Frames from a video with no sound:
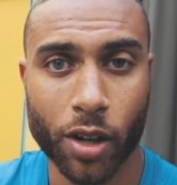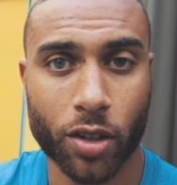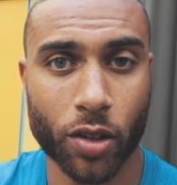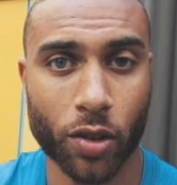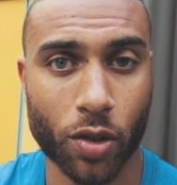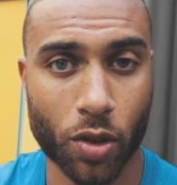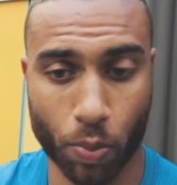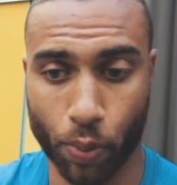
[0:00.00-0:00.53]

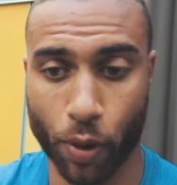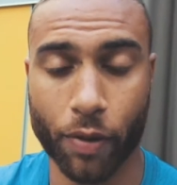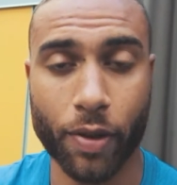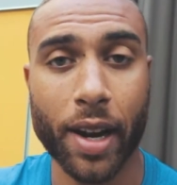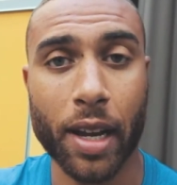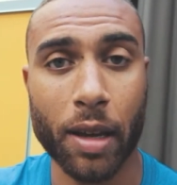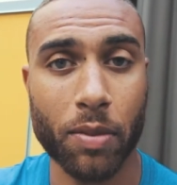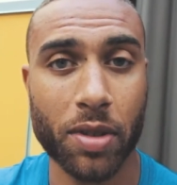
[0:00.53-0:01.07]
to
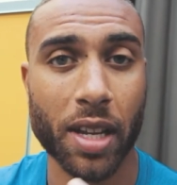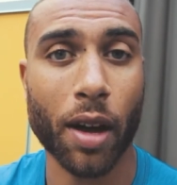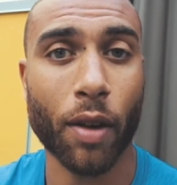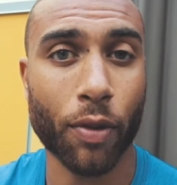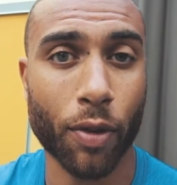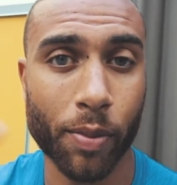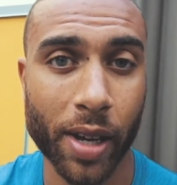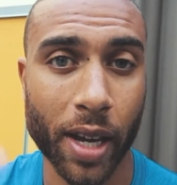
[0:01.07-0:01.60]
prevent
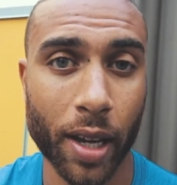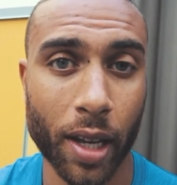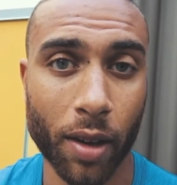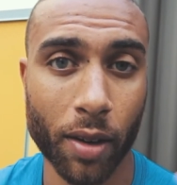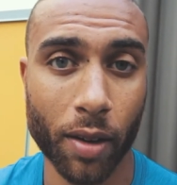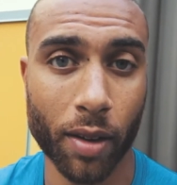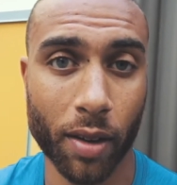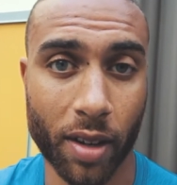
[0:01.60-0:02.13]
himself from
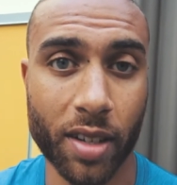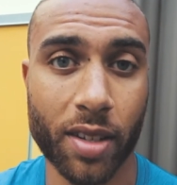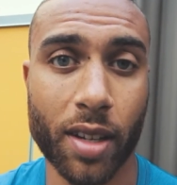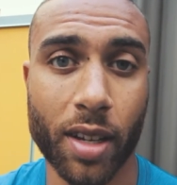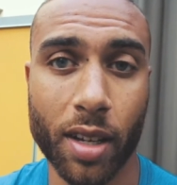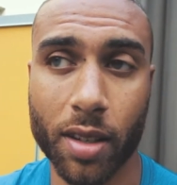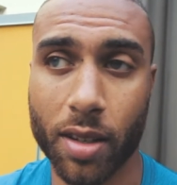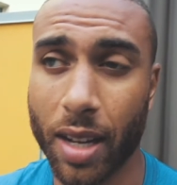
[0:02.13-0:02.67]
getting
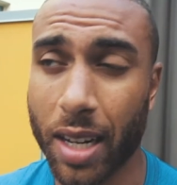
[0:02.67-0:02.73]
disease.